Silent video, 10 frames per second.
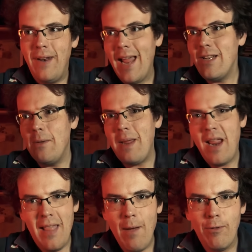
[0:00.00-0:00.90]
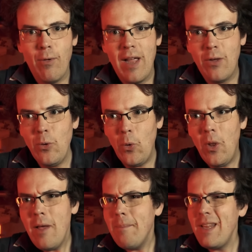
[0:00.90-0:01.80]
Fernando being there was quite
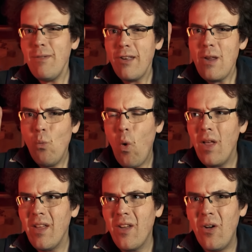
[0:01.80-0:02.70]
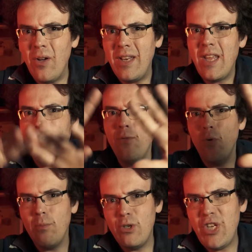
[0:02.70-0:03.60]
cool, but he was only one cog in the
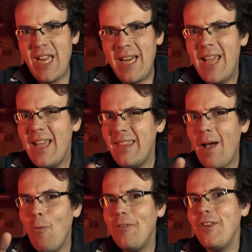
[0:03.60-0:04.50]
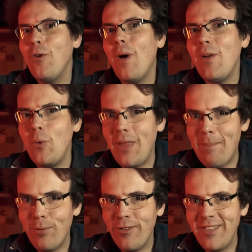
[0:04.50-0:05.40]
overall machine that wasn't quite all
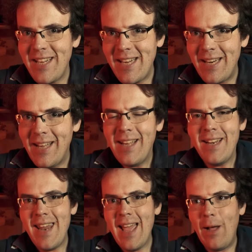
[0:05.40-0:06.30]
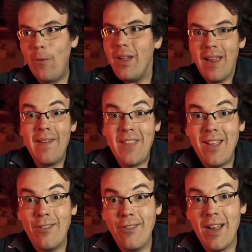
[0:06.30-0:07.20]
that pristine. Now, if
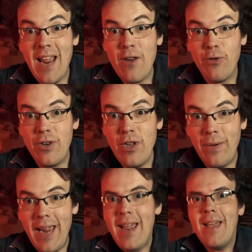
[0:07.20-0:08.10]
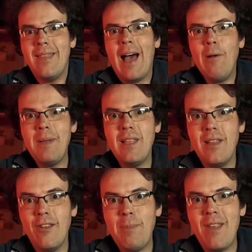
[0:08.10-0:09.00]
they can sign Adrian Newey, that'll be the
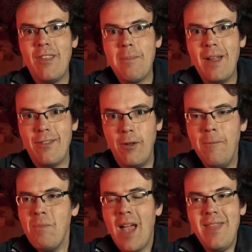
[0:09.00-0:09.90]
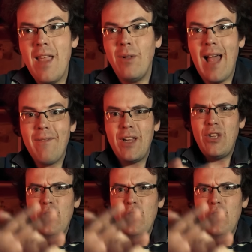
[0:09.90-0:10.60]
last piece of the puzzle, and they will have a